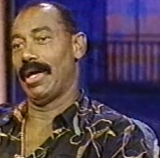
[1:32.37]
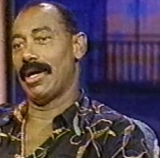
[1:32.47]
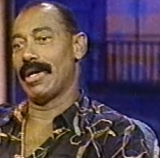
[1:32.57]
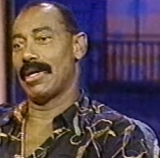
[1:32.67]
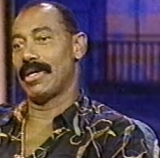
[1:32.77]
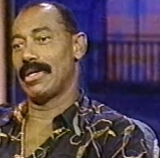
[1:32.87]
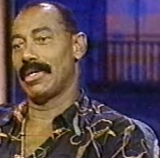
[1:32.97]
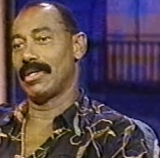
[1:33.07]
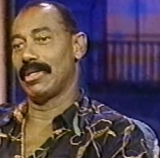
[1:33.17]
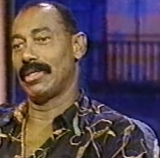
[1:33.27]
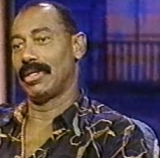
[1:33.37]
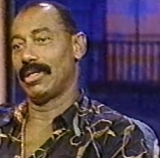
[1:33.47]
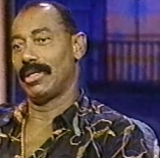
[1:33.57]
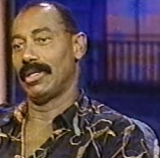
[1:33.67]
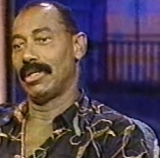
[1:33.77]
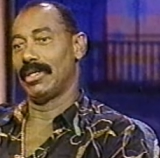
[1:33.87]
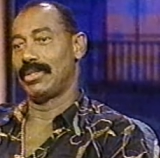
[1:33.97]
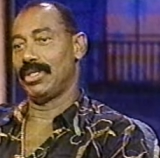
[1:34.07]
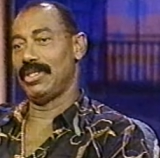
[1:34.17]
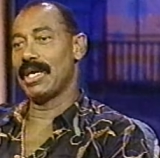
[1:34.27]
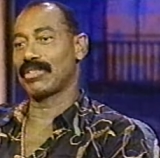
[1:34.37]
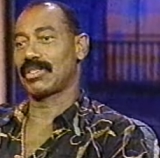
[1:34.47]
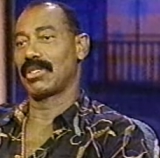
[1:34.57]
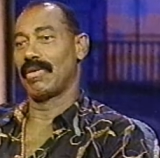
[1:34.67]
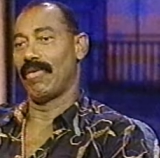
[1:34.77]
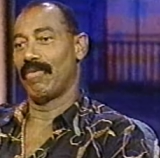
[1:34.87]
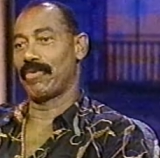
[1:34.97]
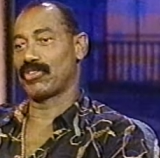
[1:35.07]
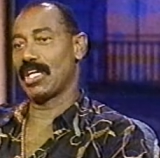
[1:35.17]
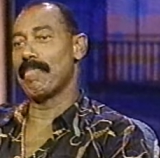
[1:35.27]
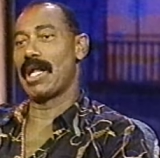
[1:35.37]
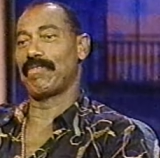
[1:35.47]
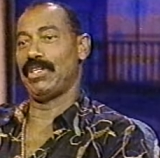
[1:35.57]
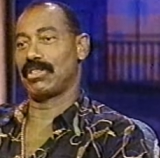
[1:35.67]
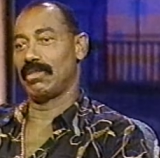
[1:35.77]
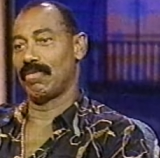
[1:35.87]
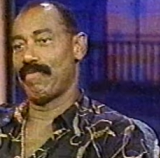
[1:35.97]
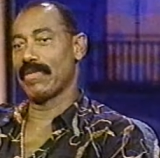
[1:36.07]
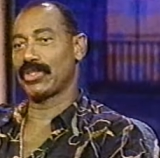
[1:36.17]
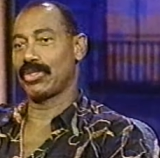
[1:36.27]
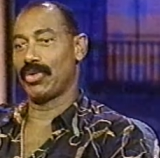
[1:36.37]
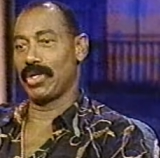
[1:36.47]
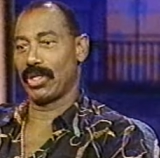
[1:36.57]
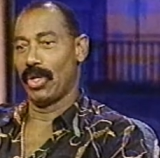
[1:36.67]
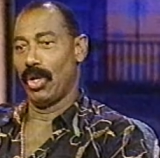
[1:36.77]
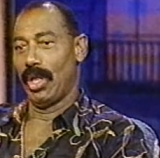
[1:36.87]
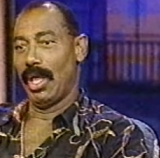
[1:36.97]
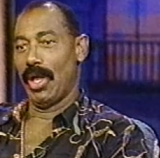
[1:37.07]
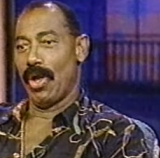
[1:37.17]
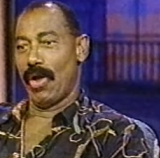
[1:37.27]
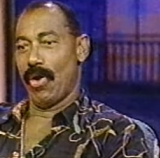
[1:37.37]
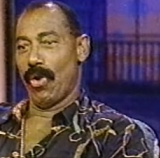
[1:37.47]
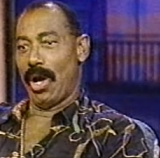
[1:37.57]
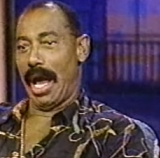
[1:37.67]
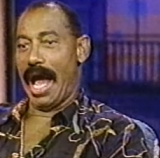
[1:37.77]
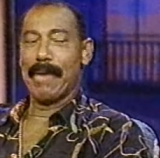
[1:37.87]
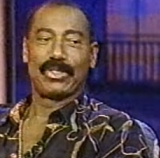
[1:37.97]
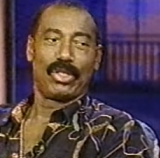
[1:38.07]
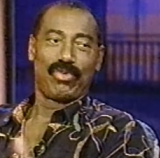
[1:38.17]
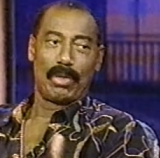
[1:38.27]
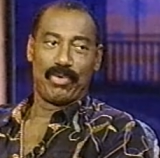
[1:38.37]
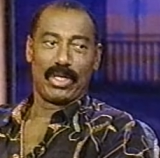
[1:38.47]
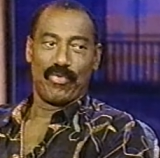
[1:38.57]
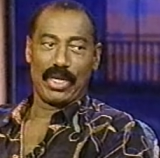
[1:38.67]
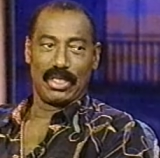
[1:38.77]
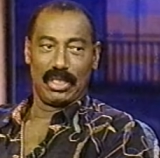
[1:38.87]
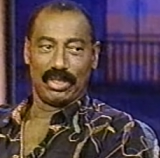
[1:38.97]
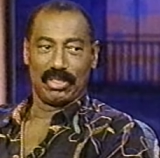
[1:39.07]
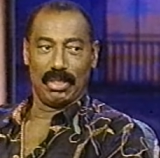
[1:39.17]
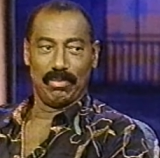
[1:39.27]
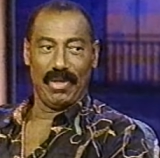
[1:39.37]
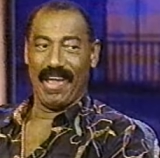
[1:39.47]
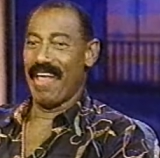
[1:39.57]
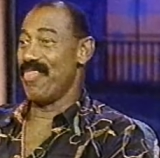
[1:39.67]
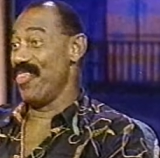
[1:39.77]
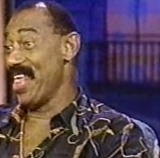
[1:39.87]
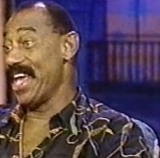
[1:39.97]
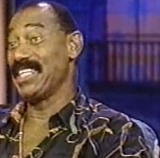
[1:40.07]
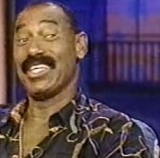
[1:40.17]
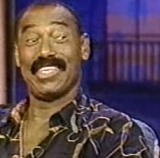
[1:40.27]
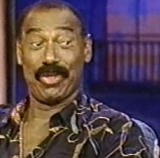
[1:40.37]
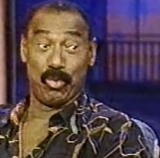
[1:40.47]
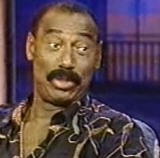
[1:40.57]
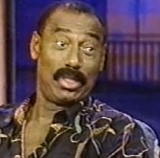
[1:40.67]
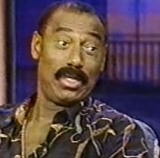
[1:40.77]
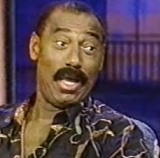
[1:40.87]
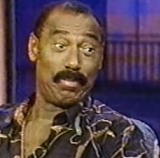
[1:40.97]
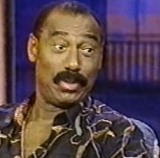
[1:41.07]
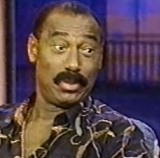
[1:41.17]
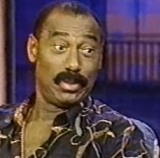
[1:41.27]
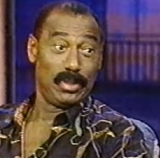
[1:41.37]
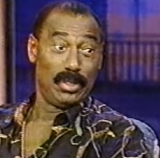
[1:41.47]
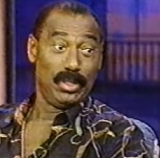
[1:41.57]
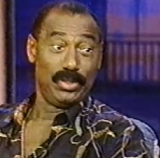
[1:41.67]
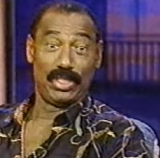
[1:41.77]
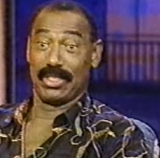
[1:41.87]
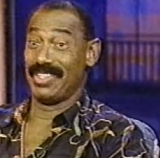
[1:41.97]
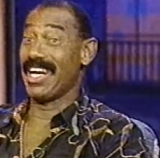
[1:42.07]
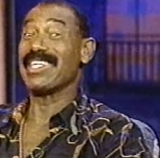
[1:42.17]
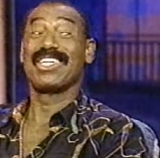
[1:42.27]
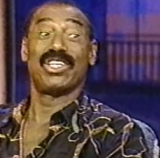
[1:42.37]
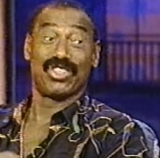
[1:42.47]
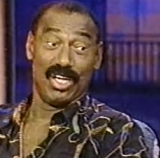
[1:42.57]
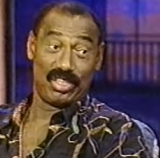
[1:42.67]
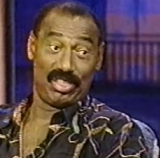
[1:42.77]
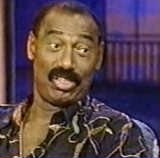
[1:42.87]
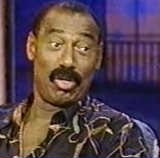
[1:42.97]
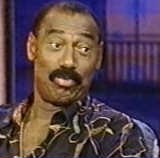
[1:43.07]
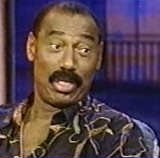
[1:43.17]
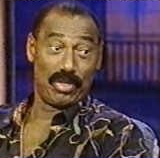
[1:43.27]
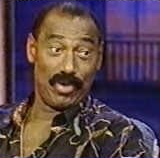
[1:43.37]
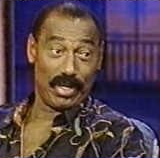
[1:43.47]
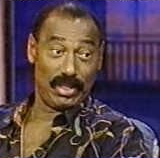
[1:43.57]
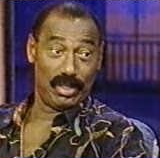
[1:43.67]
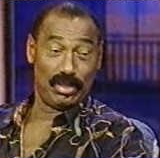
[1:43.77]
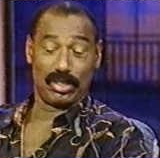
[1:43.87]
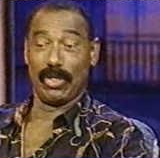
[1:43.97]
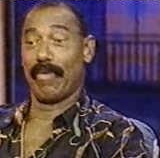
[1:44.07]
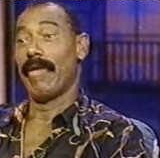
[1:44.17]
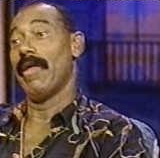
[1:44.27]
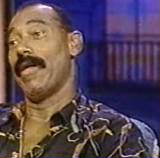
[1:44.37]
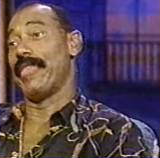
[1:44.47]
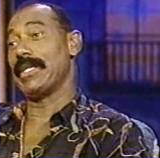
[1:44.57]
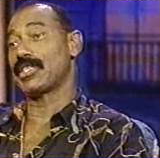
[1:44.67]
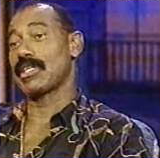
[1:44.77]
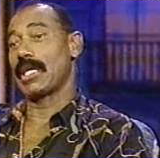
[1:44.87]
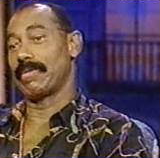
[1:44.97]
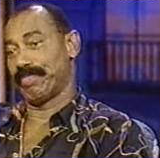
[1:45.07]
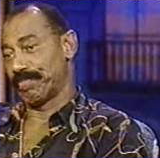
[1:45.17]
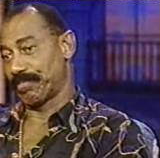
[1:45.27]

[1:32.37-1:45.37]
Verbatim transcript: uh, the Knicks for some odd reason, felt as though that I was going to try to break a record against them, and they did not want that to happen. They said, not against us is he going to break a record. And so they decided